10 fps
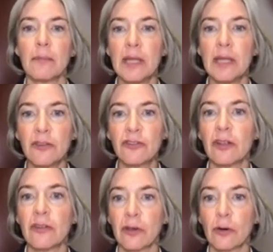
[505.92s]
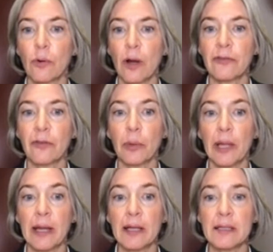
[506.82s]
niches across the
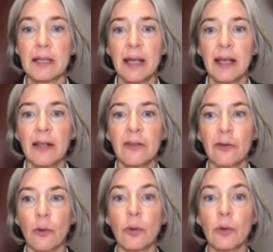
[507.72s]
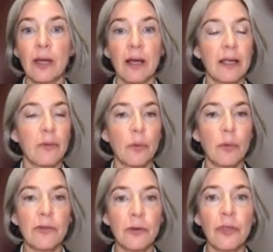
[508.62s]
planet. So when
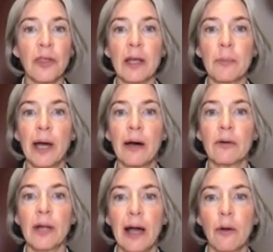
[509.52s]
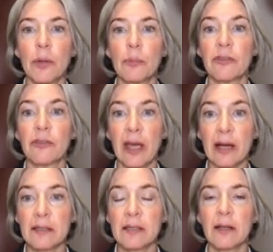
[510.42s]
we do think about how we
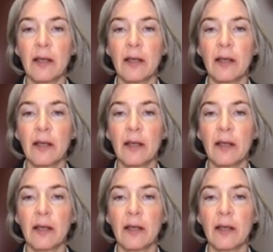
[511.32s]
protect